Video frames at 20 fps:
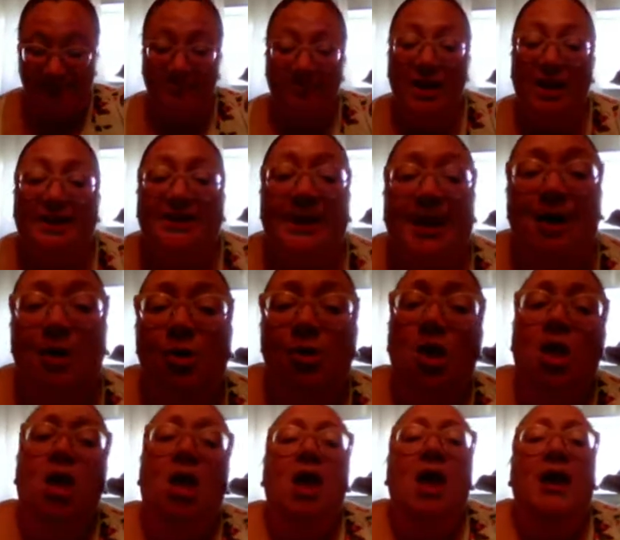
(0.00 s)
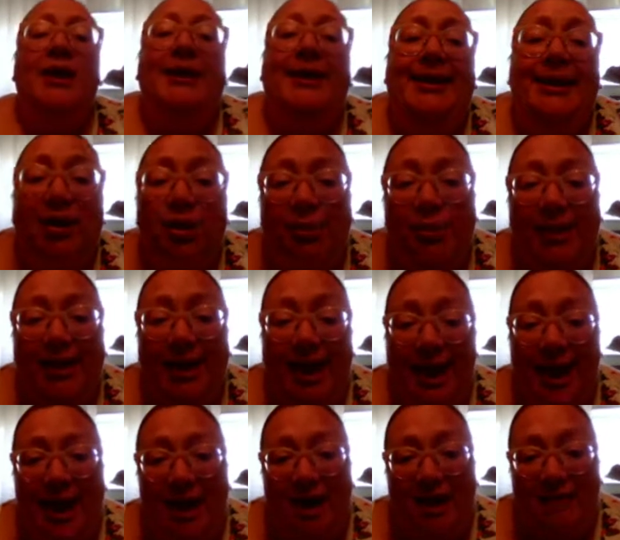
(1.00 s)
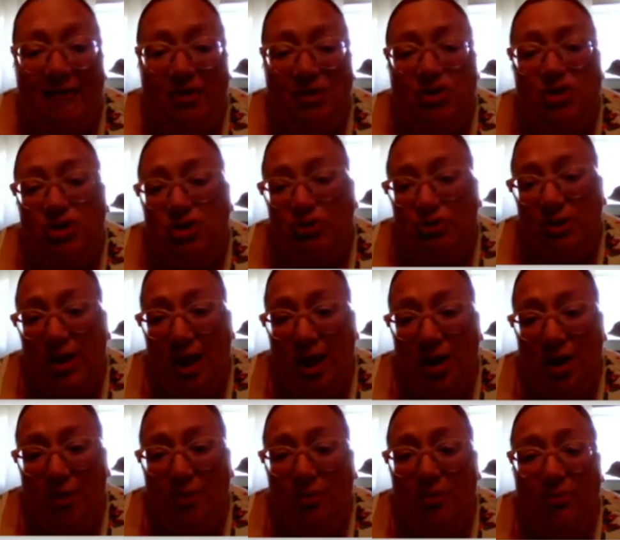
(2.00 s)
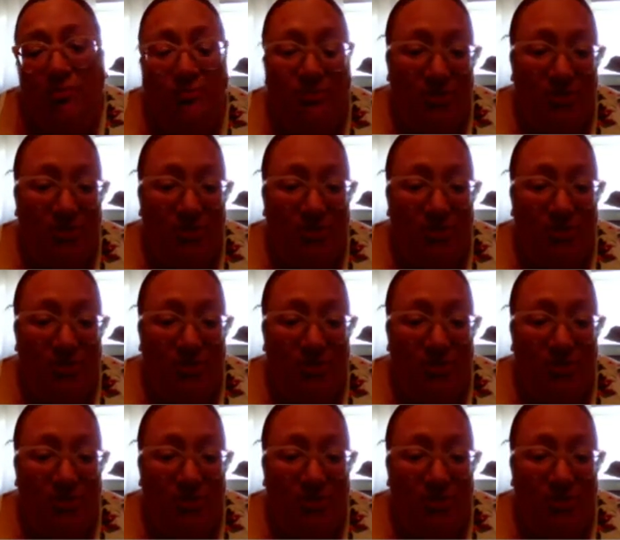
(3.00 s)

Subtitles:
Now, here we have, as you know,